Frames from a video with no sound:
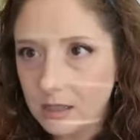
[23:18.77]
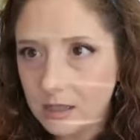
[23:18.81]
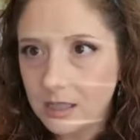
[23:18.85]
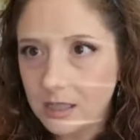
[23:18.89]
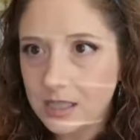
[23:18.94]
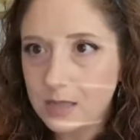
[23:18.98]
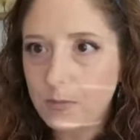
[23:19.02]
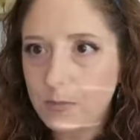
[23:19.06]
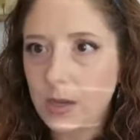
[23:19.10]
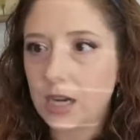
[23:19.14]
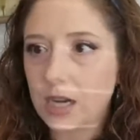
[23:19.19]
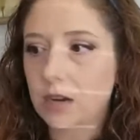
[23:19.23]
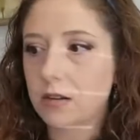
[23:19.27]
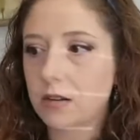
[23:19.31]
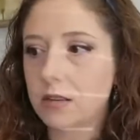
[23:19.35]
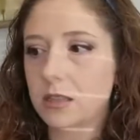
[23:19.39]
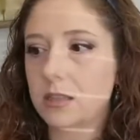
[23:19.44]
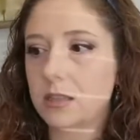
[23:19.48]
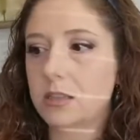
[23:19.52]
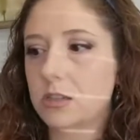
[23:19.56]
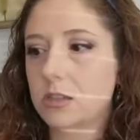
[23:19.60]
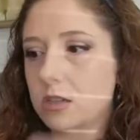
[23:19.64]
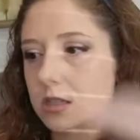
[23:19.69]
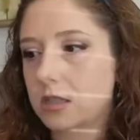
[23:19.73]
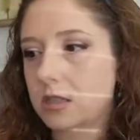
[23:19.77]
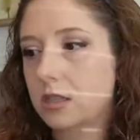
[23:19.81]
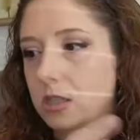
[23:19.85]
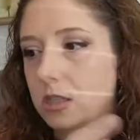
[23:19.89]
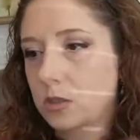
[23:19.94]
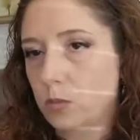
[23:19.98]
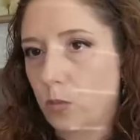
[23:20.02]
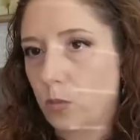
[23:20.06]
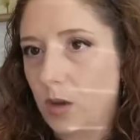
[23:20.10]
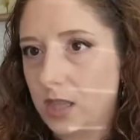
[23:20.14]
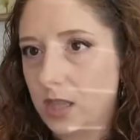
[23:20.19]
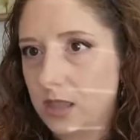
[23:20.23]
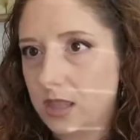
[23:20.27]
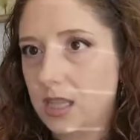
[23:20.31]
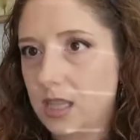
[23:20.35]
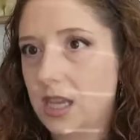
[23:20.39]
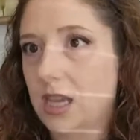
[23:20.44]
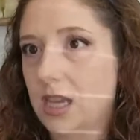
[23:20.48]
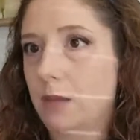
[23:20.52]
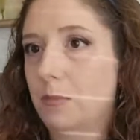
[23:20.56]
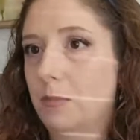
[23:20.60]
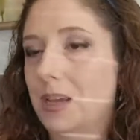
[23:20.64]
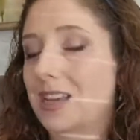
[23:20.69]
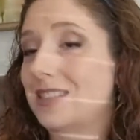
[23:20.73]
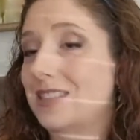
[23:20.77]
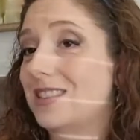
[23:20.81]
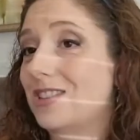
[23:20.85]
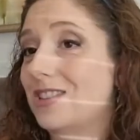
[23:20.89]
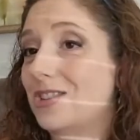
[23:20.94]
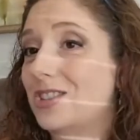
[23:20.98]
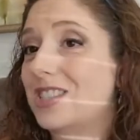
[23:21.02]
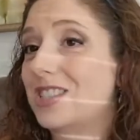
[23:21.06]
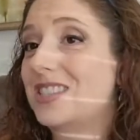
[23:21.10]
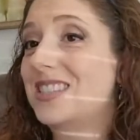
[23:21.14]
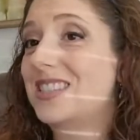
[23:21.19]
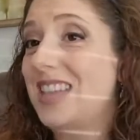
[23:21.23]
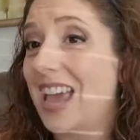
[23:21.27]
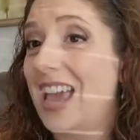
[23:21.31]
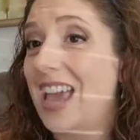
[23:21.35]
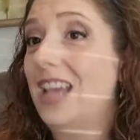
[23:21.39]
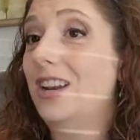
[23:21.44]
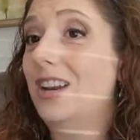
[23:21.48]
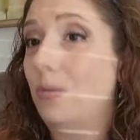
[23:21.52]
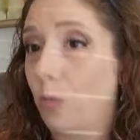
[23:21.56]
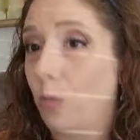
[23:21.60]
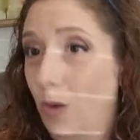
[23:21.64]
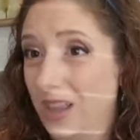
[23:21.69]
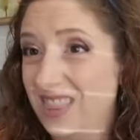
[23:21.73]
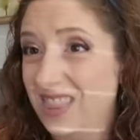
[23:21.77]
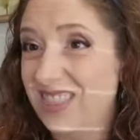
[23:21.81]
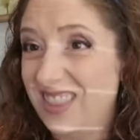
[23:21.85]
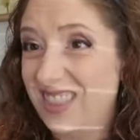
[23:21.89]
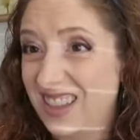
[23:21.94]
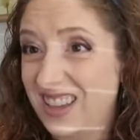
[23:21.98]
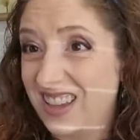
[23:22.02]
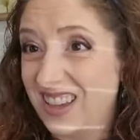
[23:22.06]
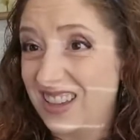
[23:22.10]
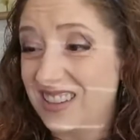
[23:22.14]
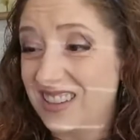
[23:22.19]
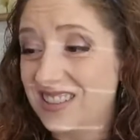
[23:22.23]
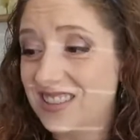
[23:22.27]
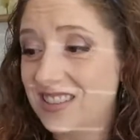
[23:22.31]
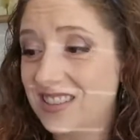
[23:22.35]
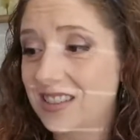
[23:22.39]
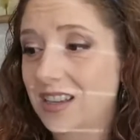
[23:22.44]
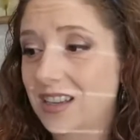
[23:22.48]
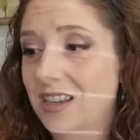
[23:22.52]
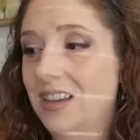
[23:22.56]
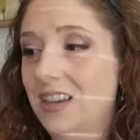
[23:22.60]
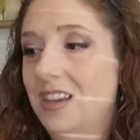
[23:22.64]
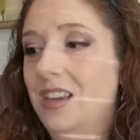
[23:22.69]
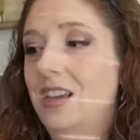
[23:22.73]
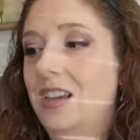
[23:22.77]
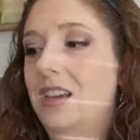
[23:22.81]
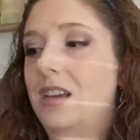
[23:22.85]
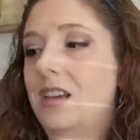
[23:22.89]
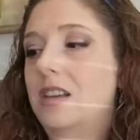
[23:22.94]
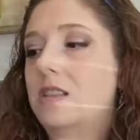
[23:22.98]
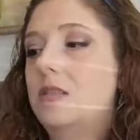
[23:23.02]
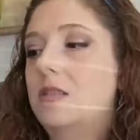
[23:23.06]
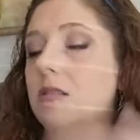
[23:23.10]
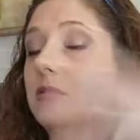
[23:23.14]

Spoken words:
It's bigger than just this one thing, because there's 10 one things. Yeah.